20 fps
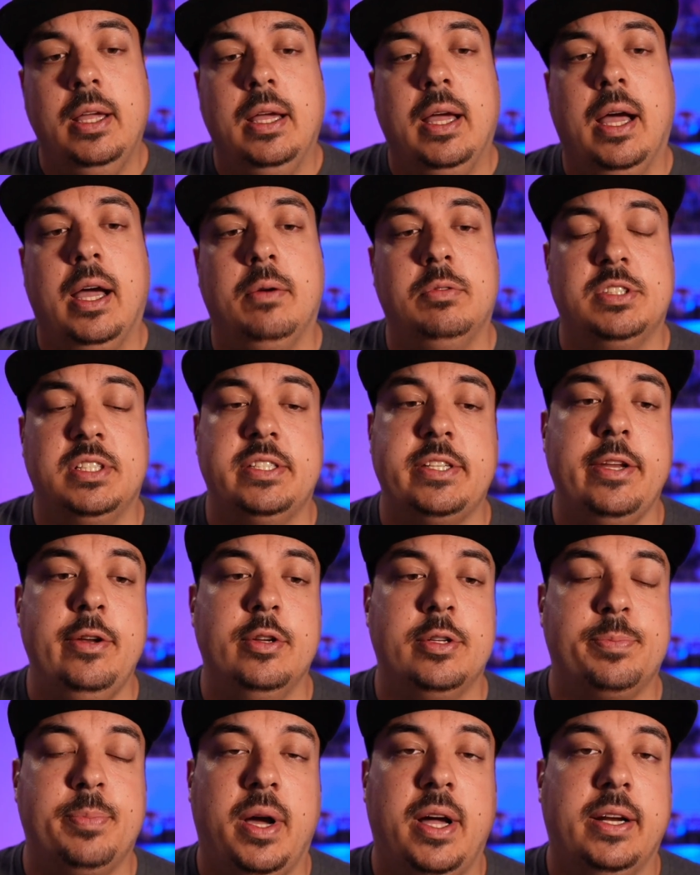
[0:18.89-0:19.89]
I was listening
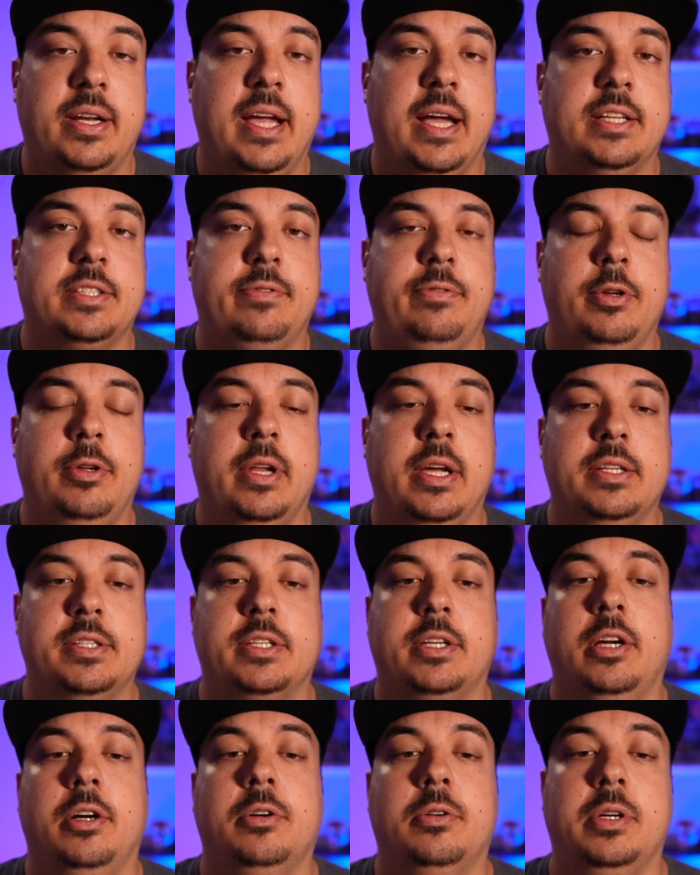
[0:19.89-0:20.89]
to his podcast a few days
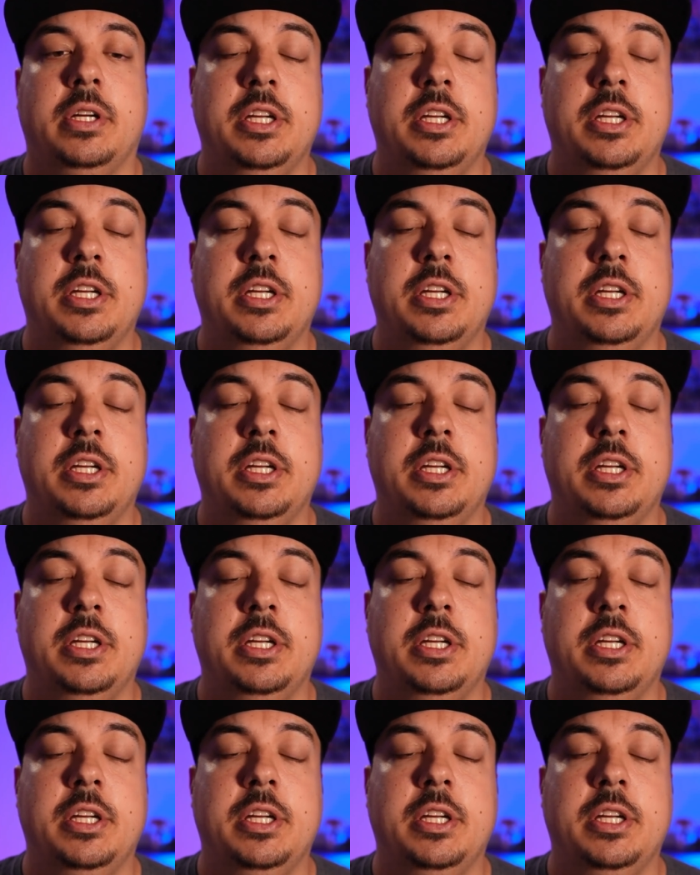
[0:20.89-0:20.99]
ago.